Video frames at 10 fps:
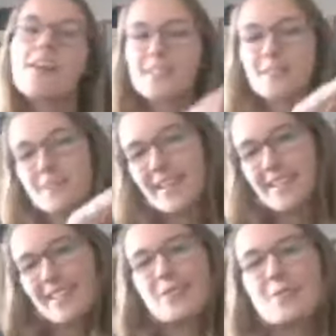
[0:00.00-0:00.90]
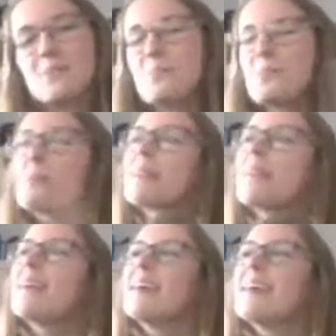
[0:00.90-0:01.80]
Awesome, you guys can hear me.
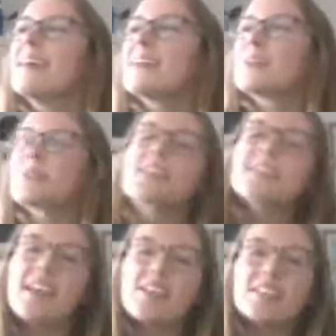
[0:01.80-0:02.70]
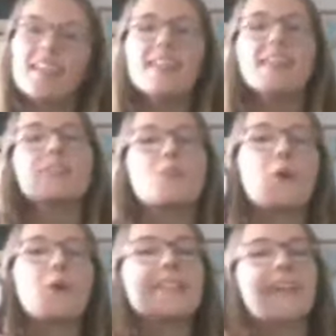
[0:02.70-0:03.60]
So this keratin is
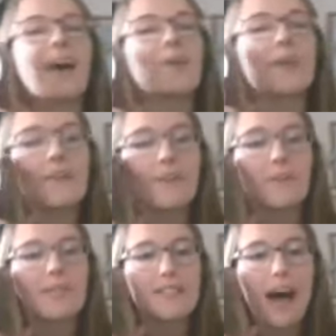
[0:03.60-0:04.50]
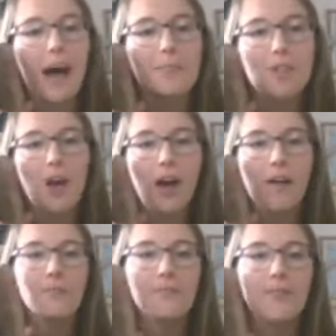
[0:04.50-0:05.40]
growing down from the top
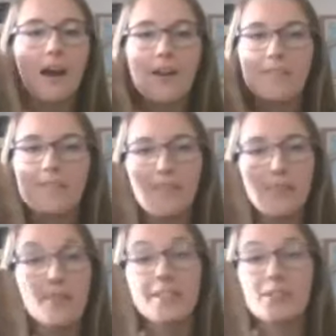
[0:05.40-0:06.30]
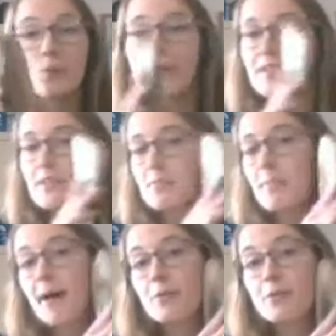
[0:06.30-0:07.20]
jaw of this whale's
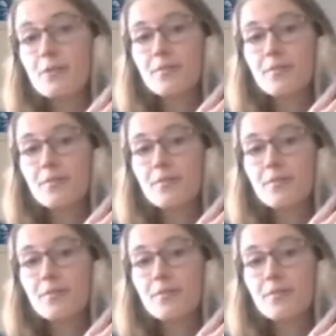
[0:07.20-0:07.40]
mouth.